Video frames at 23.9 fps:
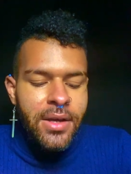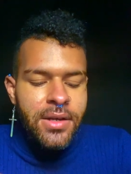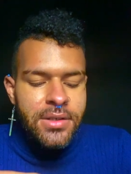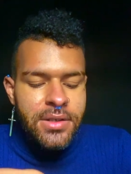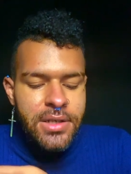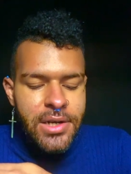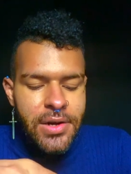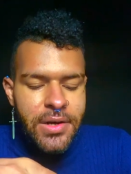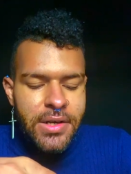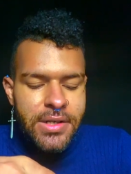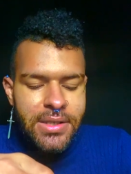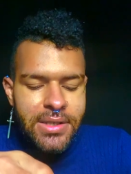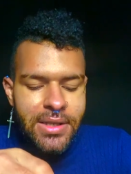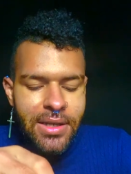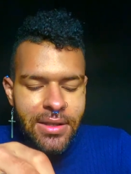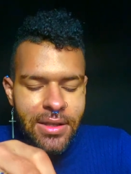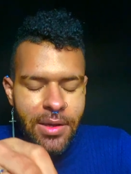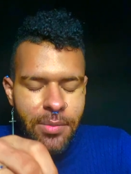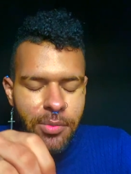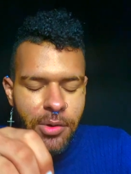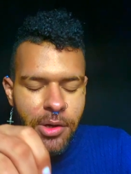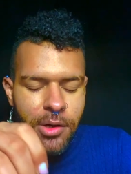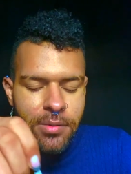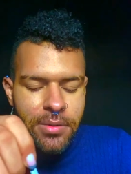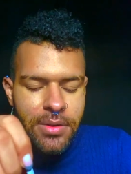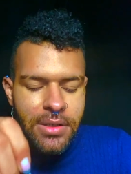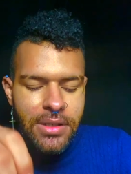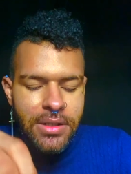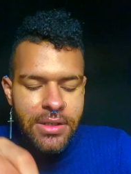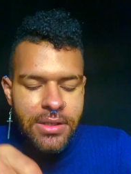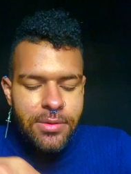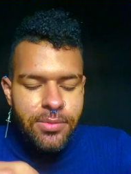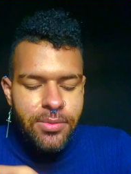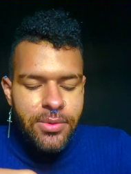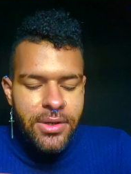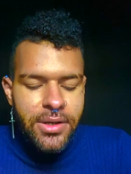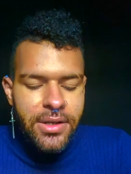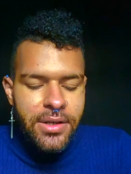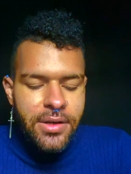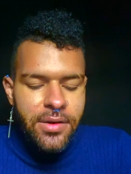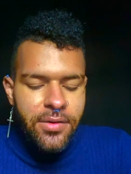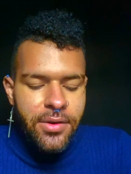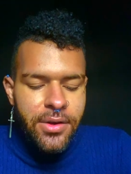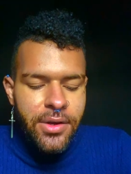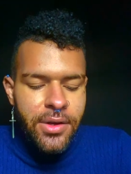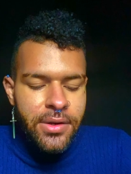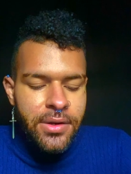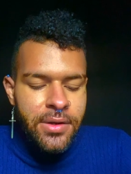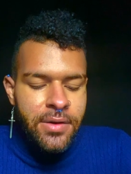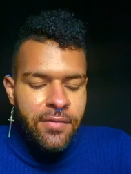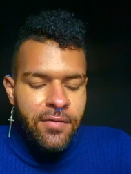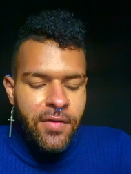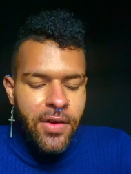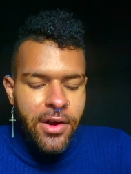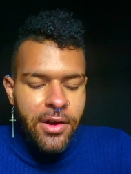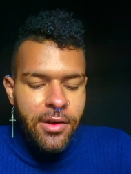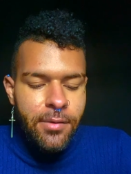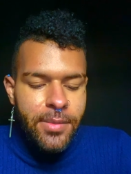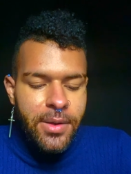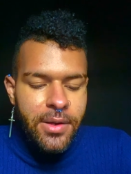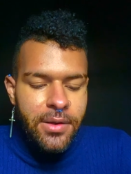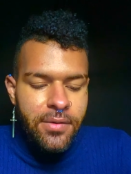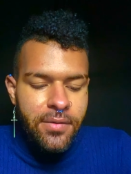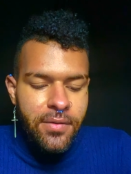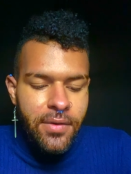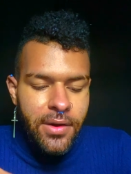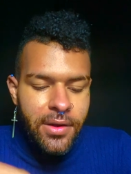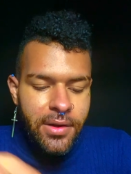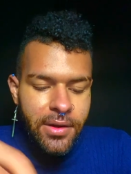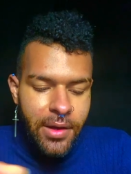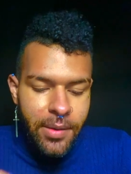dare I say they probably just weren't in a good environment, right?